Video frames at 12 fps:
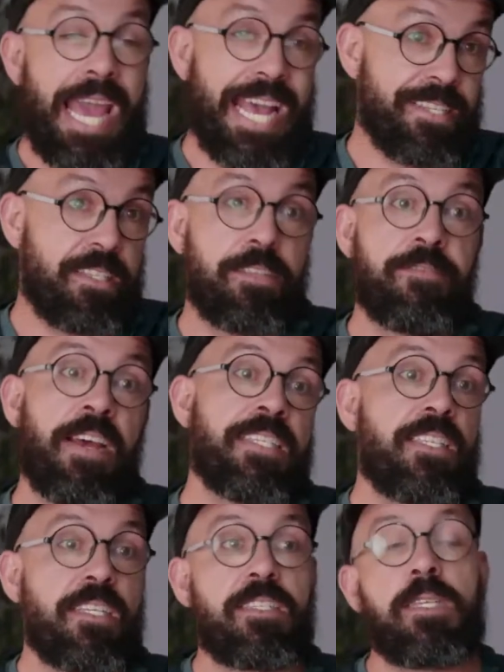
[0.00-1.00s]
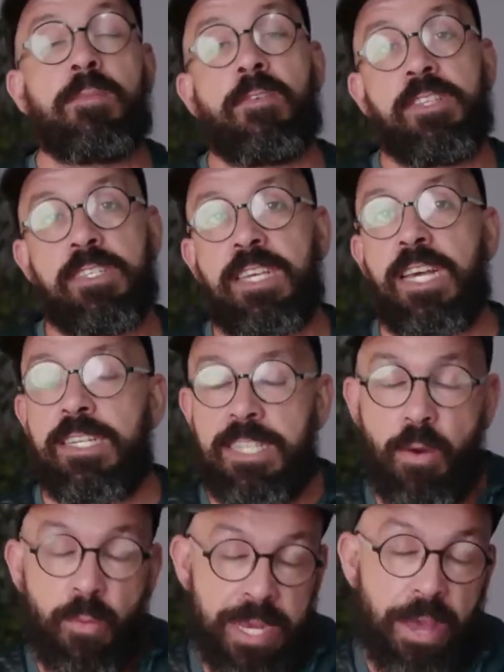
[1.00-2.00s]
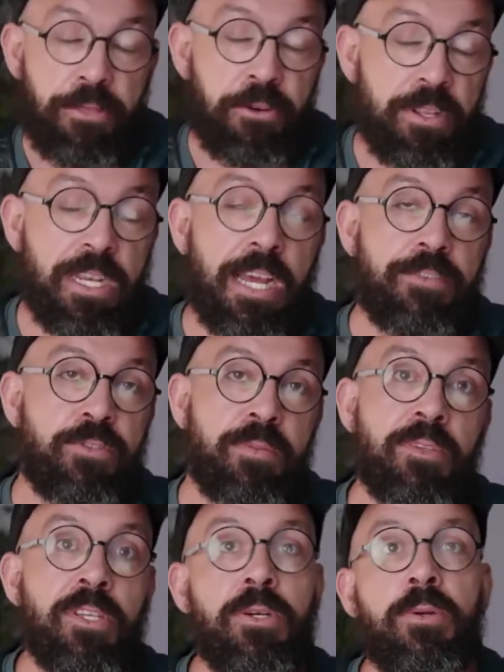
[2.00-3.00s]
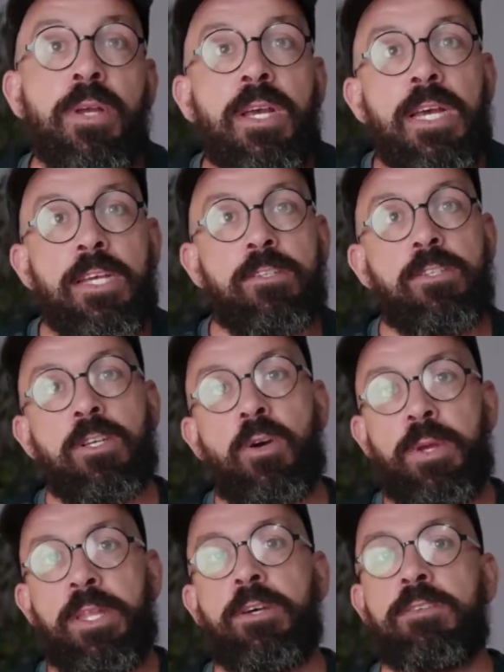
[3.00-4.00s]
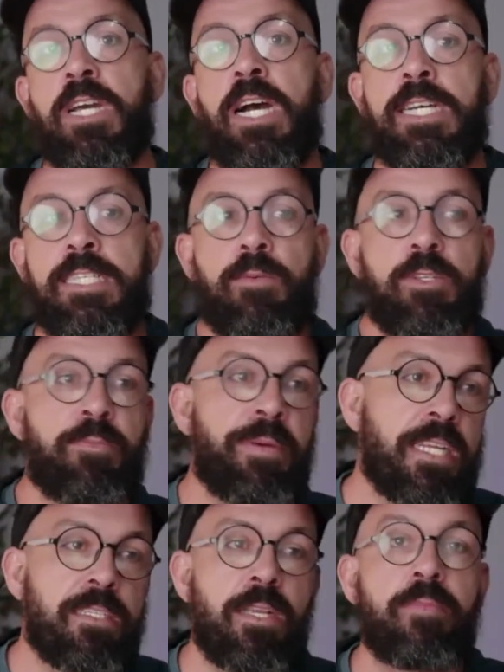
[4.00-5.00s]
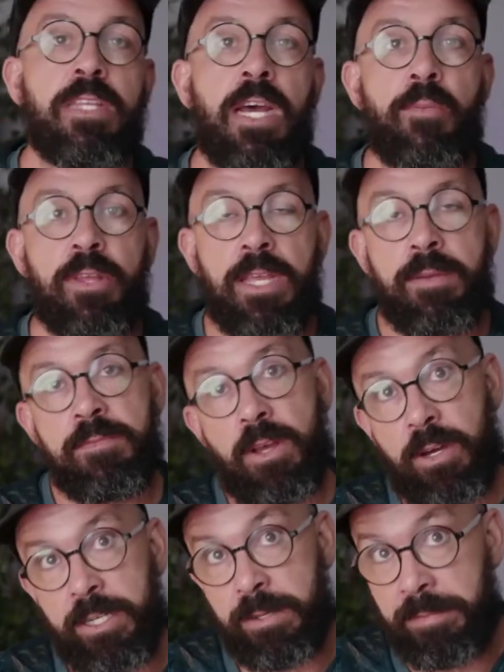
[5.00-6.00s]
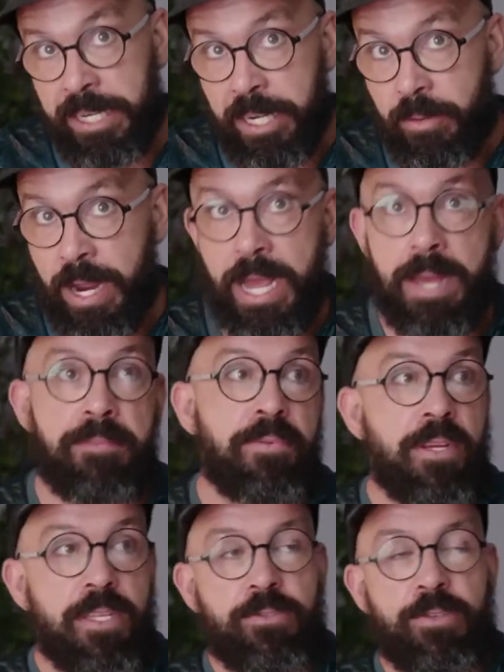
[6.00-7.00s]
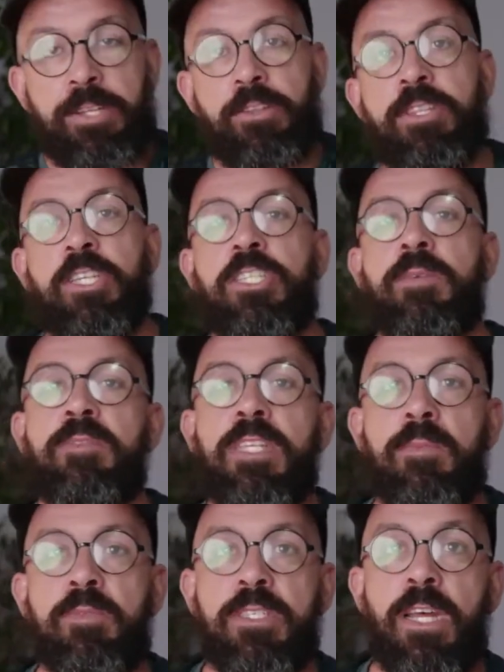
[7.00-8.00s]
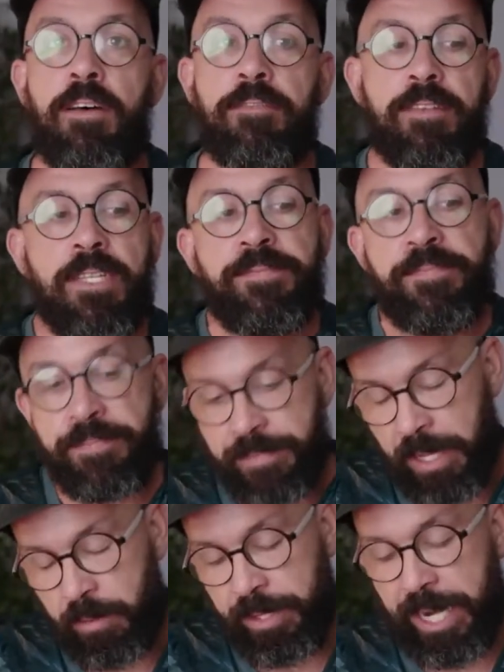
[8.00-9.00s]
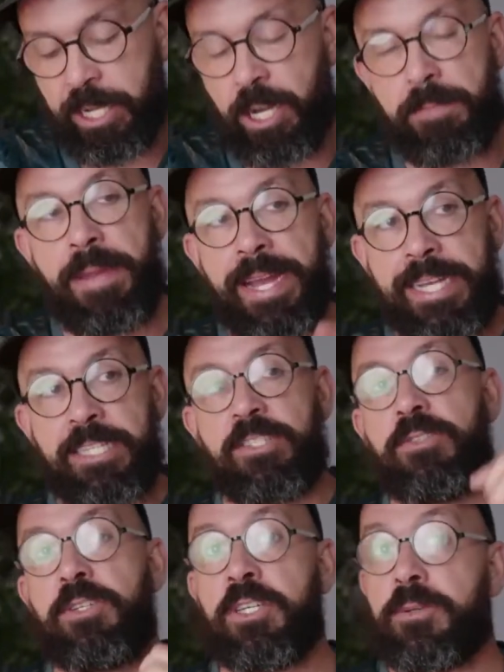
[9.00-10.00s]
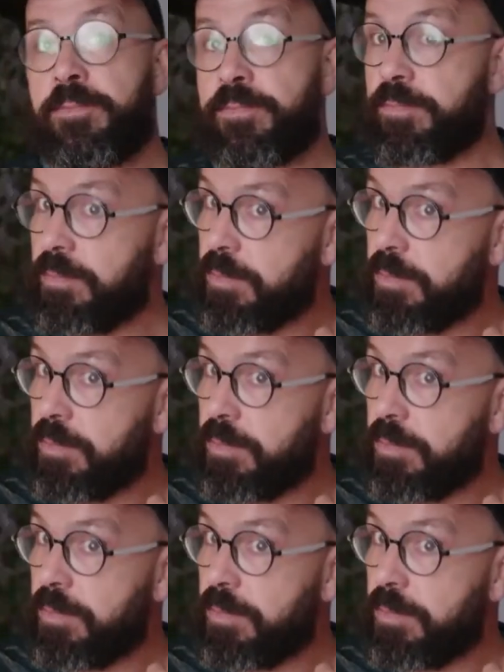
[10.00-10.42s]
as advanced as some of the skaters that we had through the live stream too. So with those guys, I was spending some time with them on the mini ramp, trying to teach them some stuff. And when I got back in the studio,